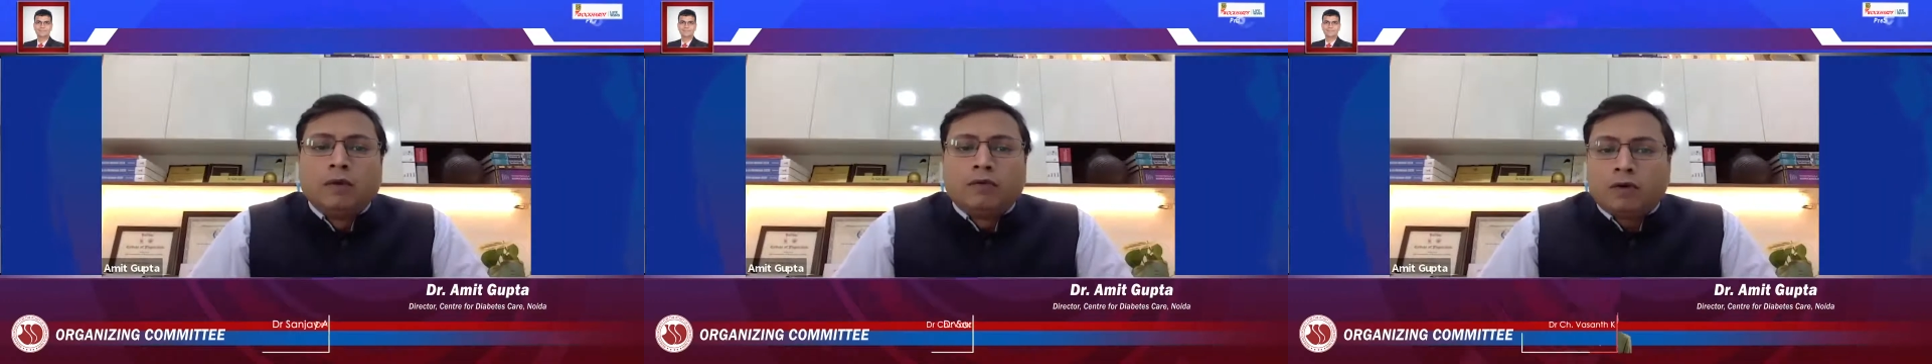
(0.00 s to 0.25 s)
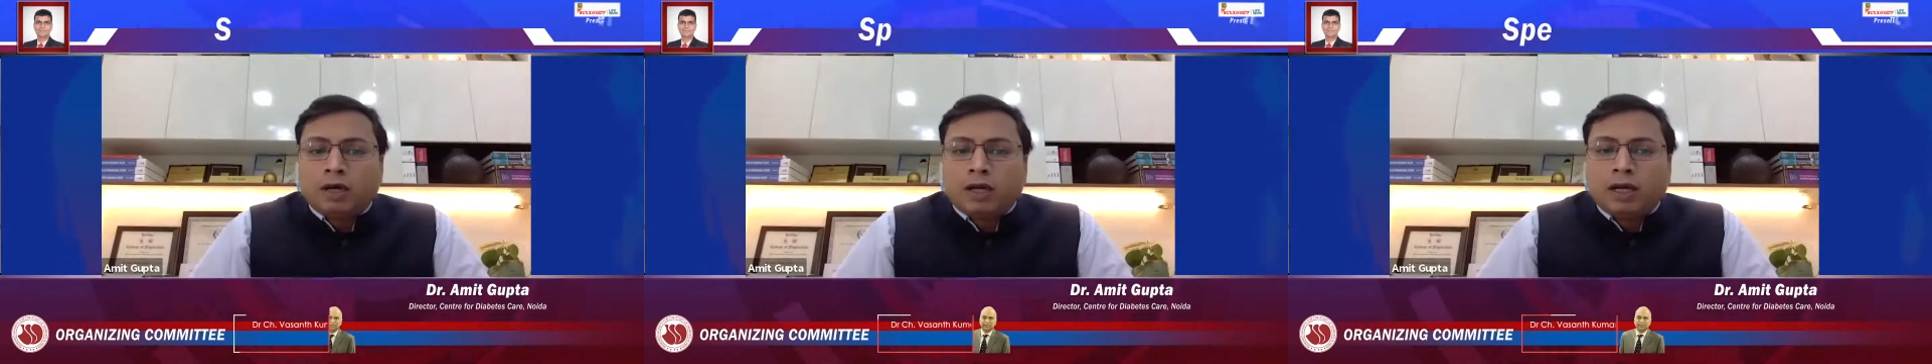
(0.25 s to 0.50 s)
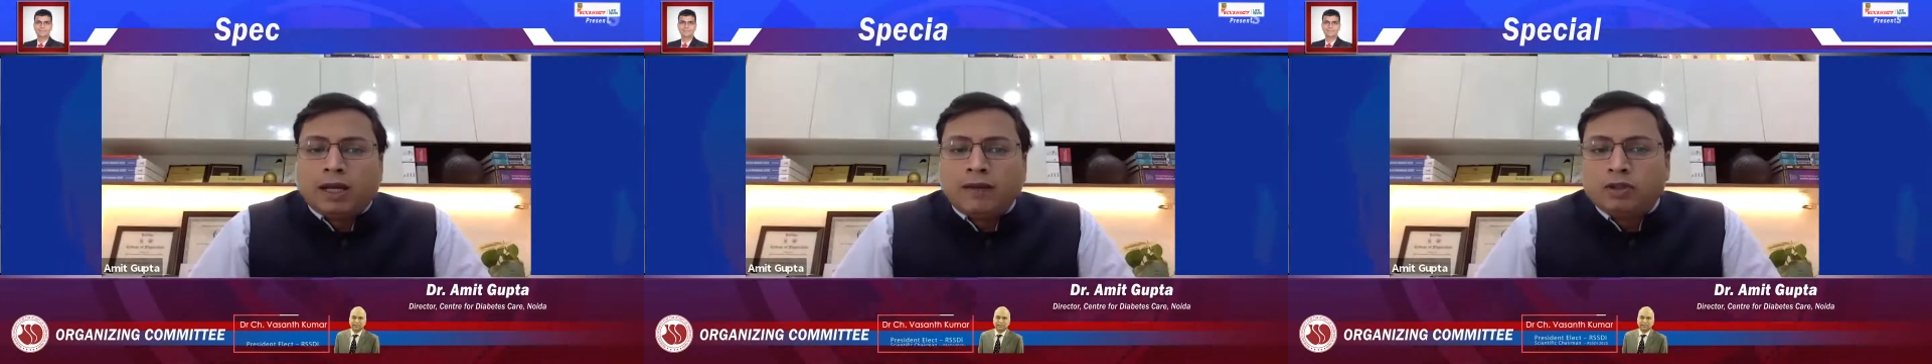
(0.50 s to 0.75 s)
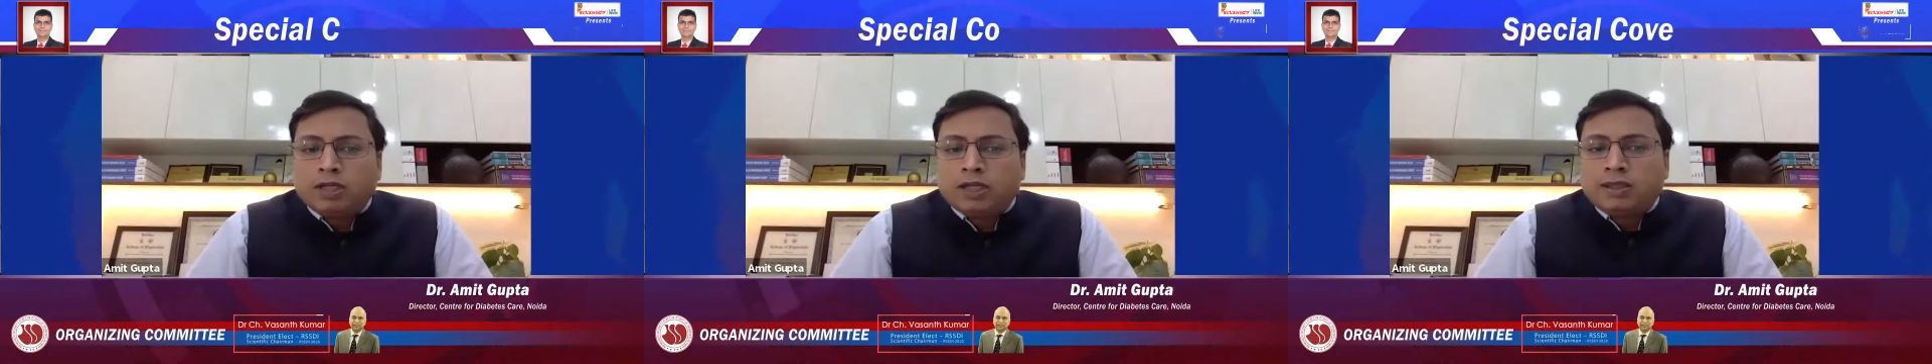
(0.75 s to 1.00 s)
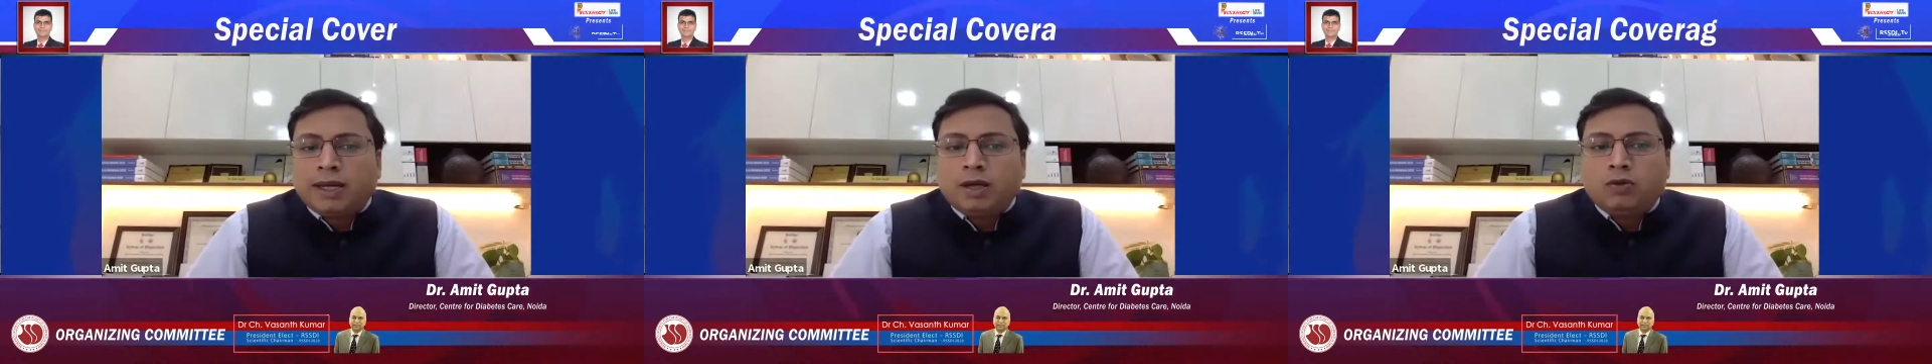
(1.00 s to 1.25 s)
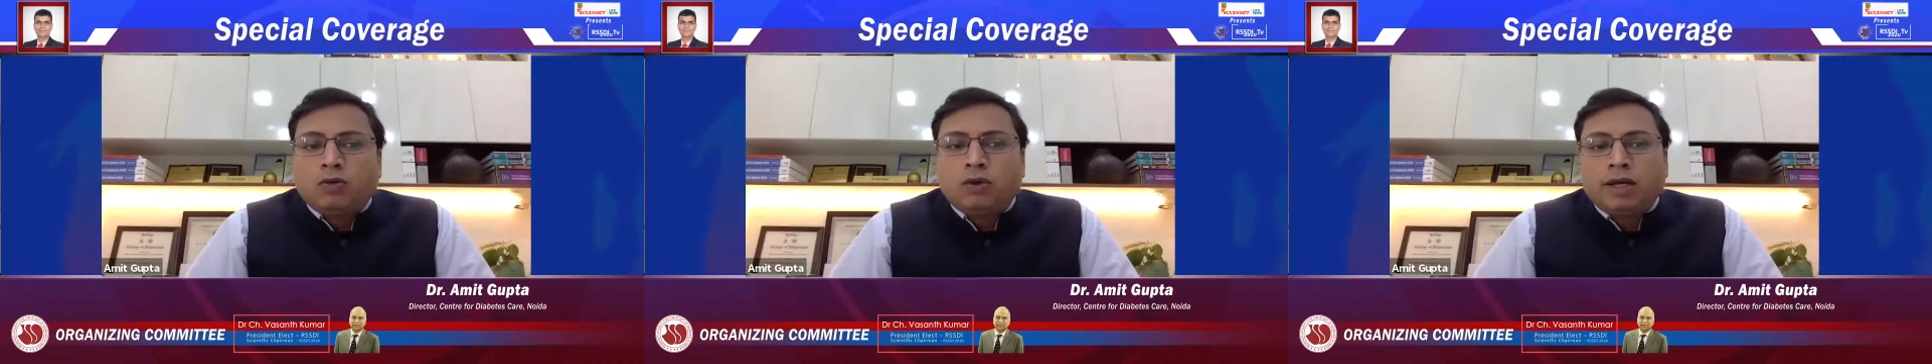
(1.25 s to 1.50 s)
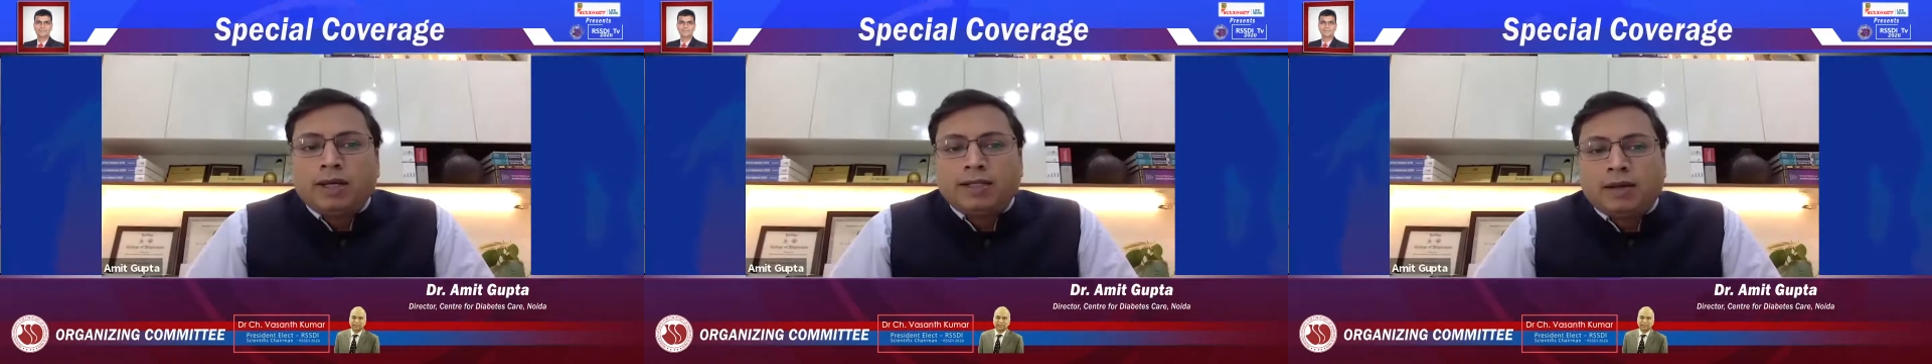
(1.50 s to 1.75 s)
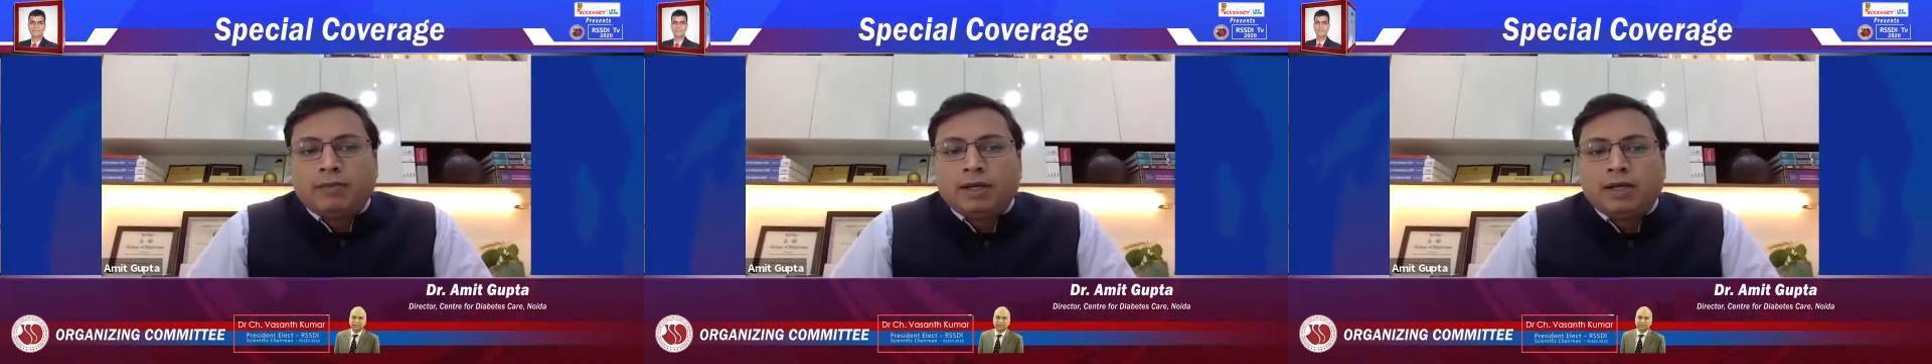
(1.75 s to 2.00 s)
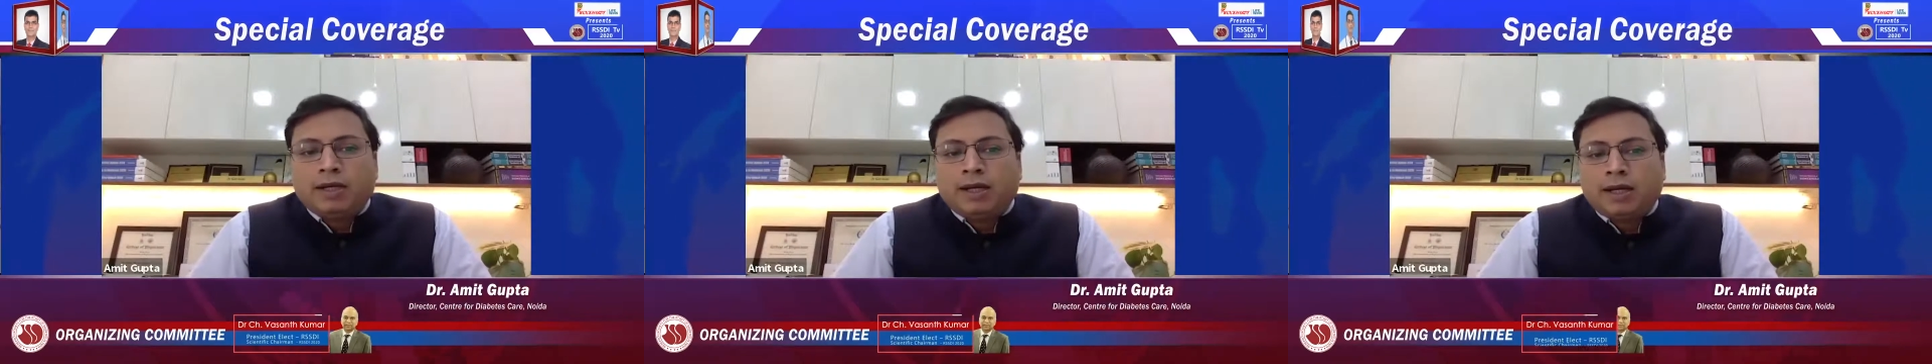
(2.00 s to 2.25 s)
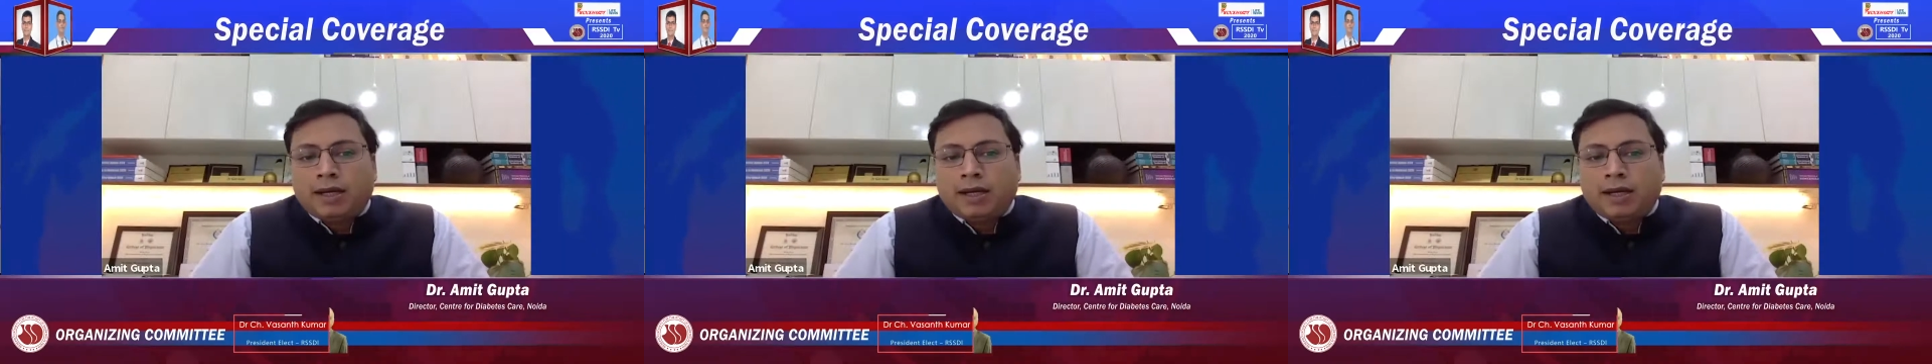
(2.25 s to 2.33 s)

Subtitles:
For I would just like to quote an example in an